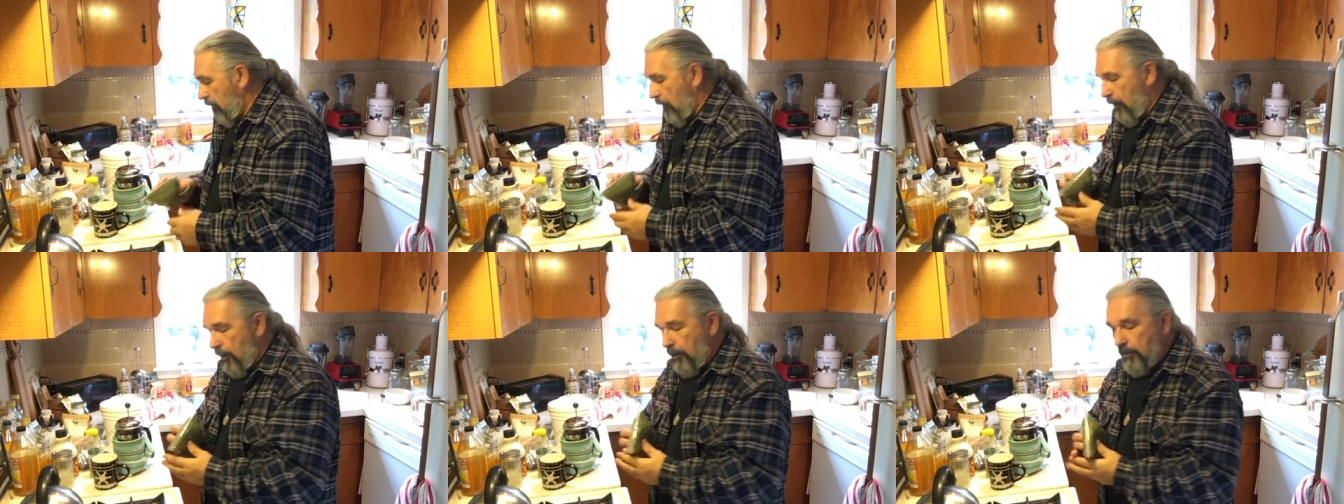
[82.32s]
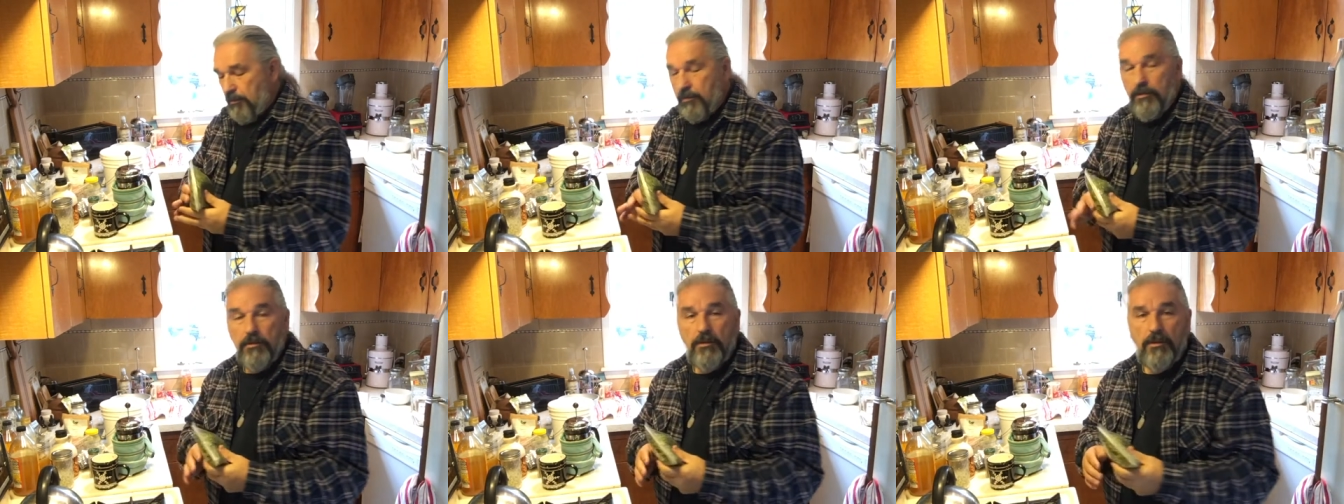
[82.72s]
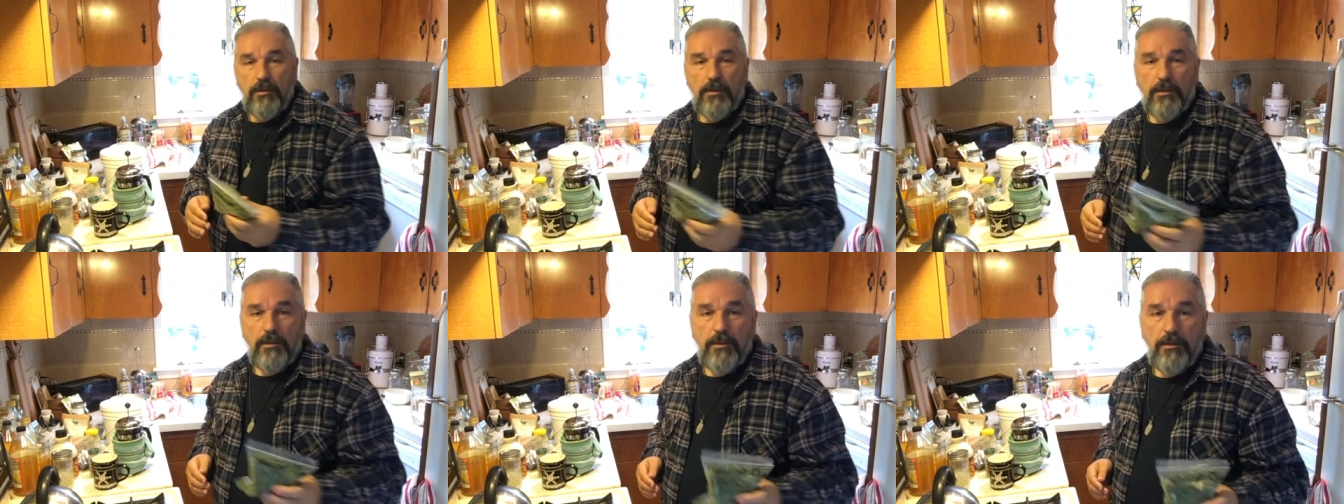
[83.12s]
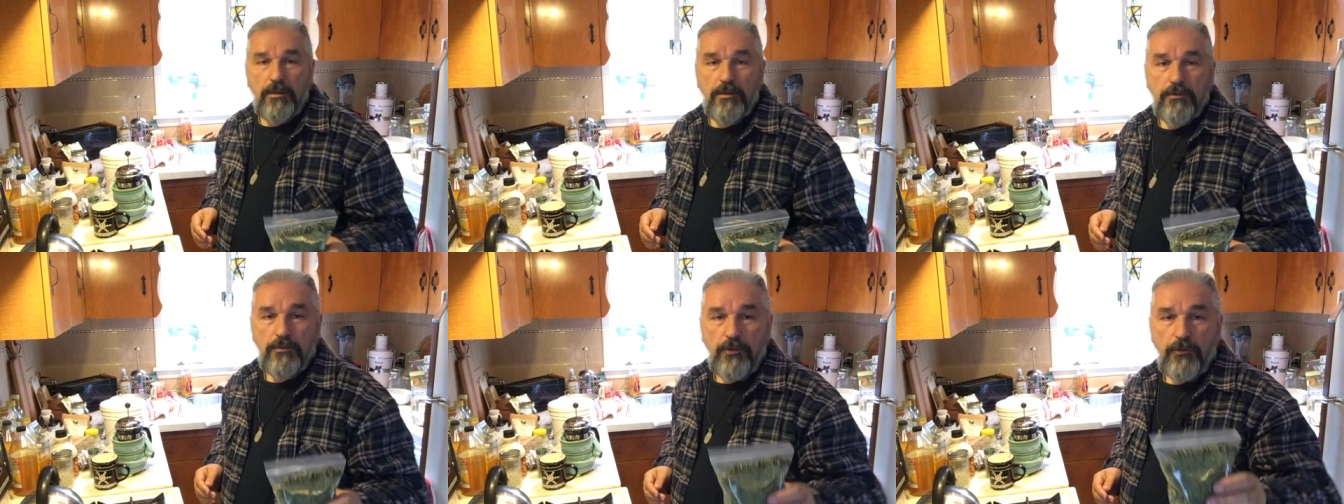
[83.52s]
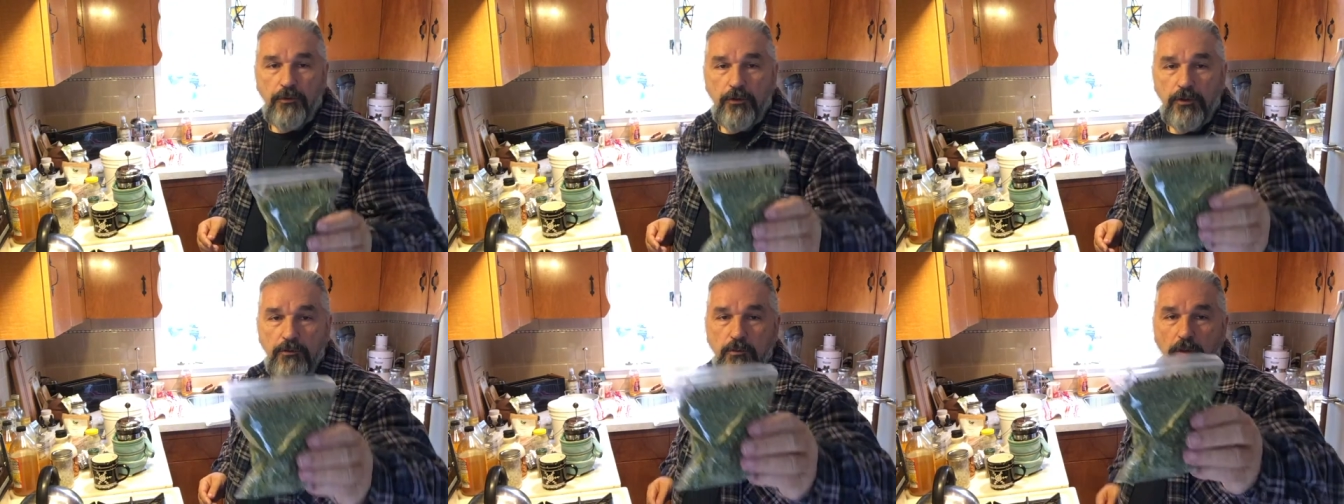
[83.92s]
And uh, the
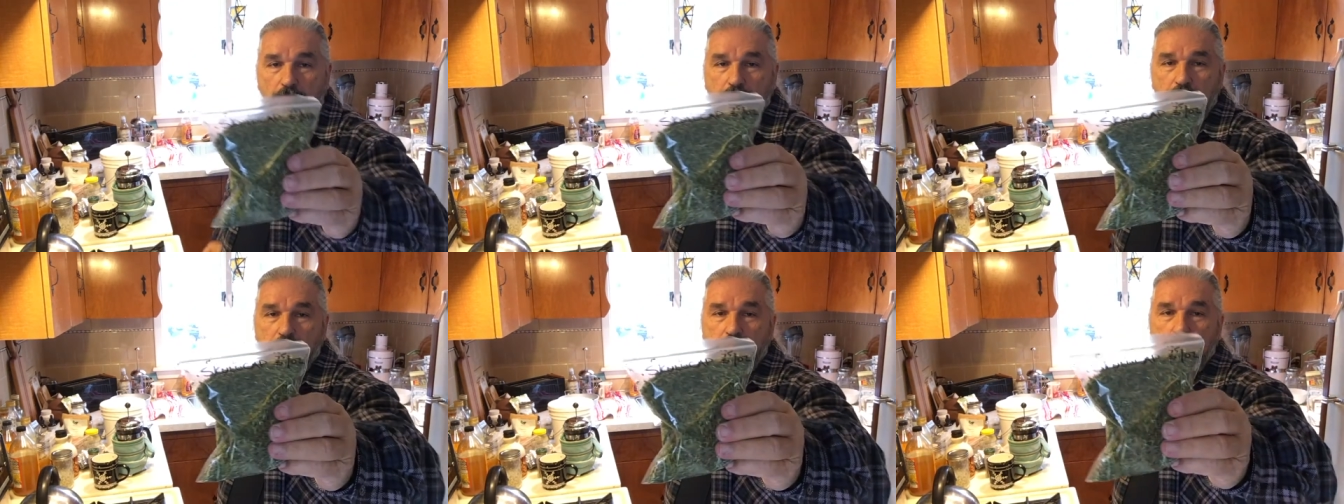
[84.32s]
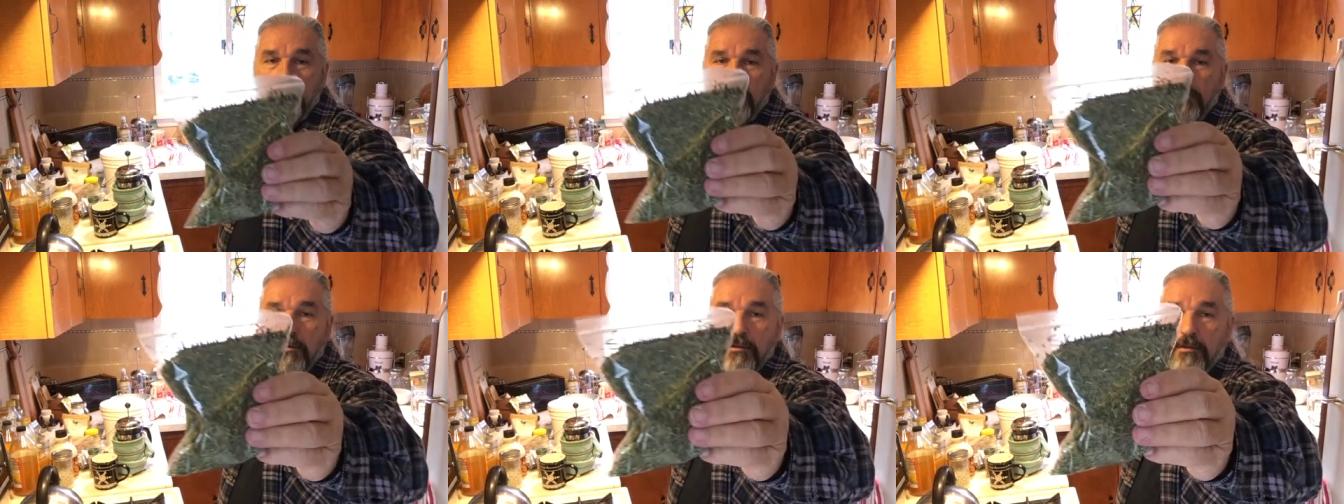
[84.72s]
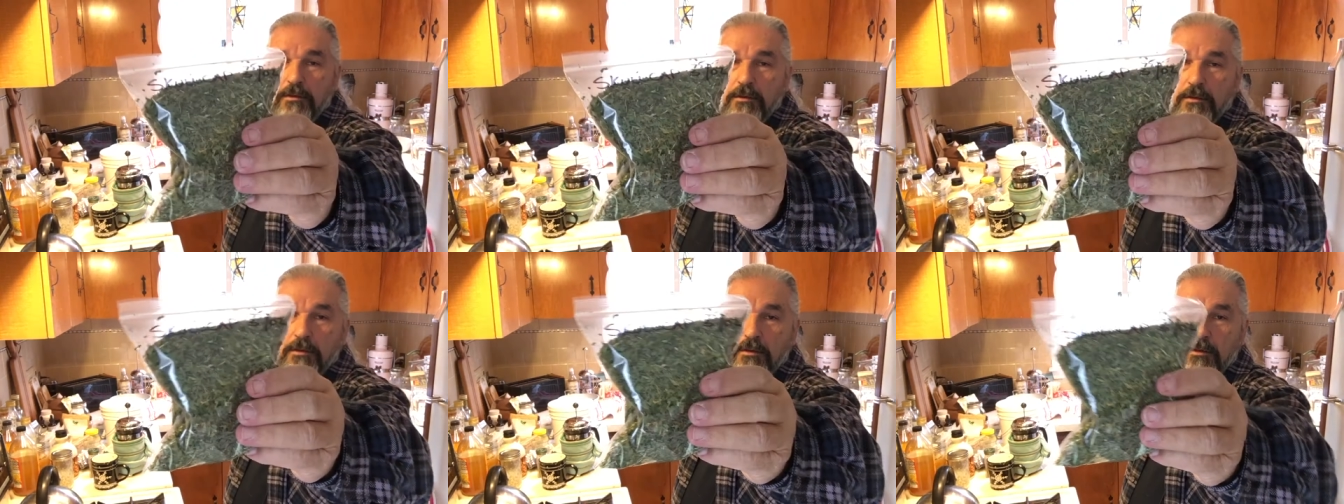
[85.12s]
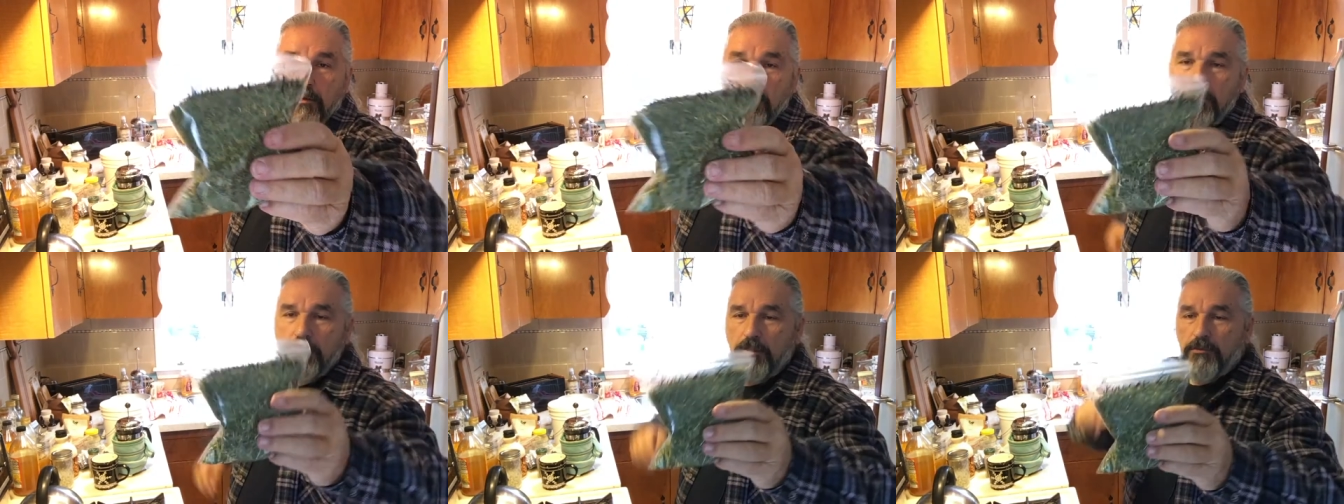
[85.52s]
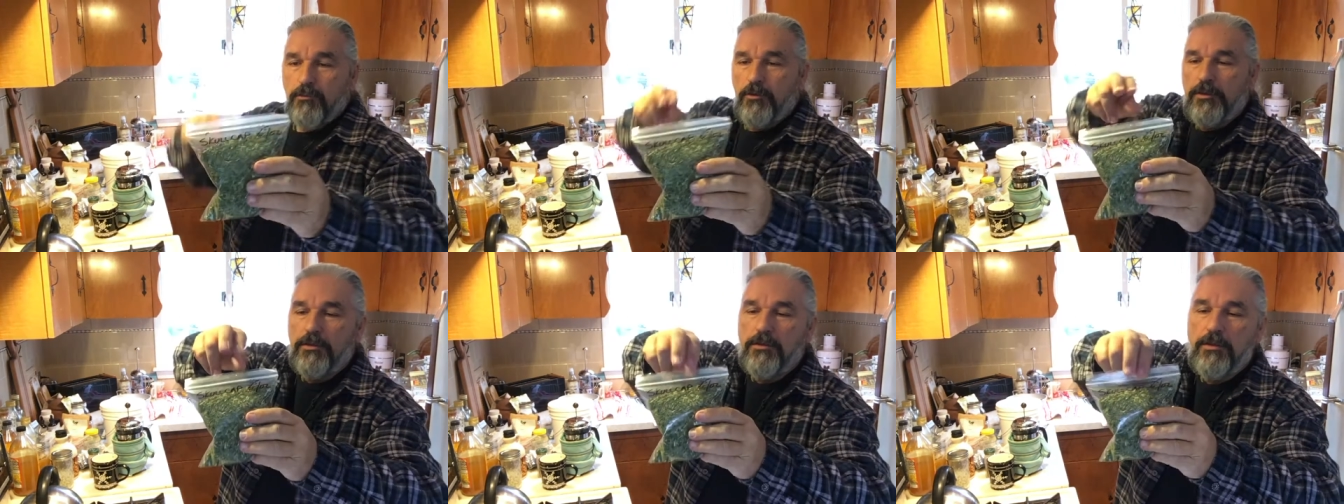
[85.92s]
third one, see if
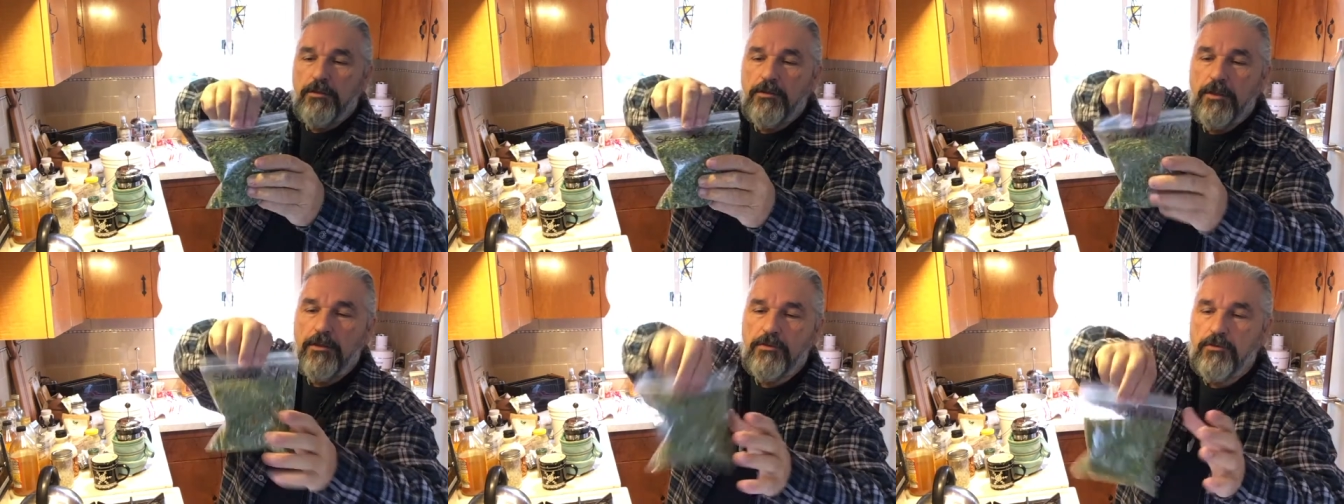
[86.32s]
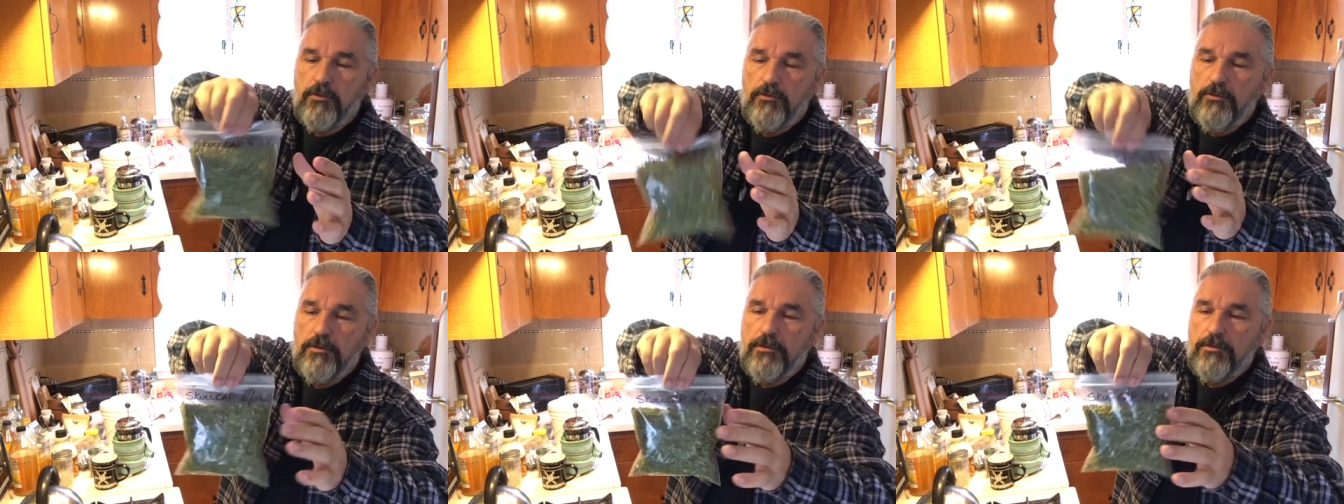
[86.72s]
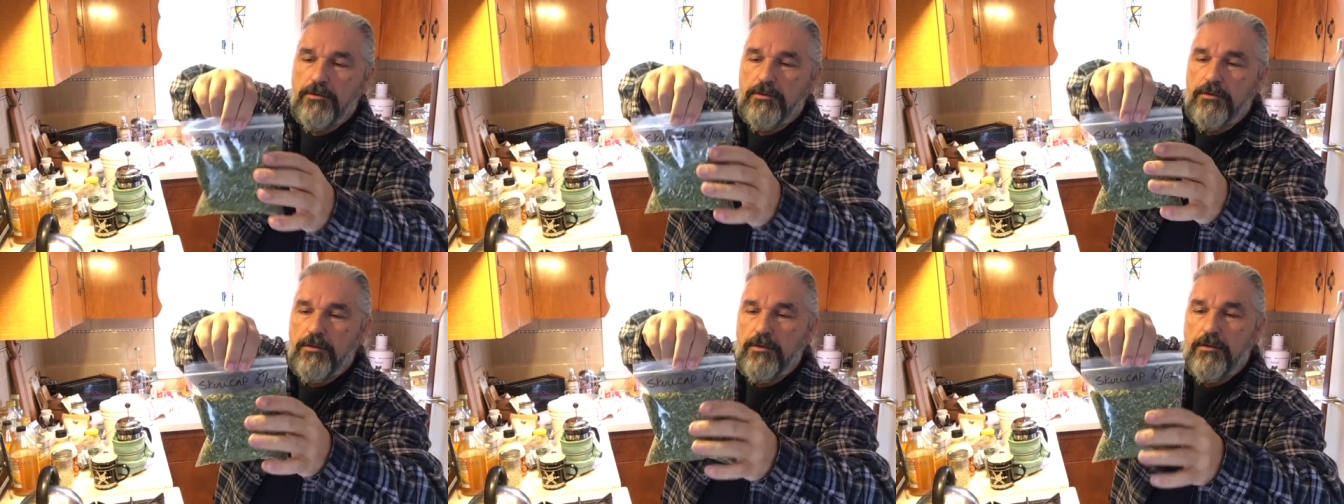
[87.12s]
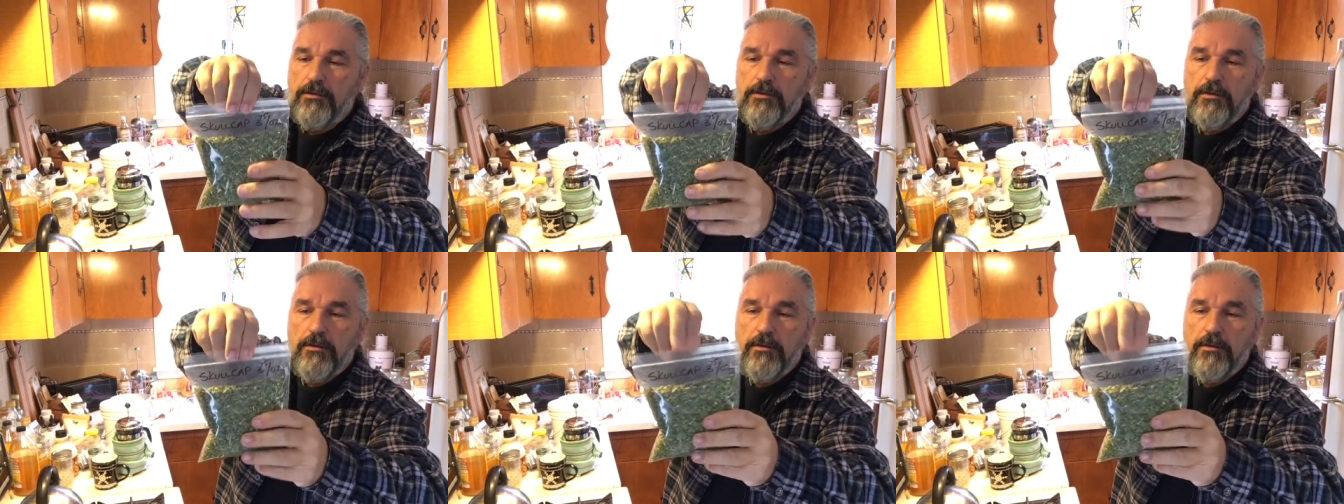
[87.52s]
we can get that so you can see it,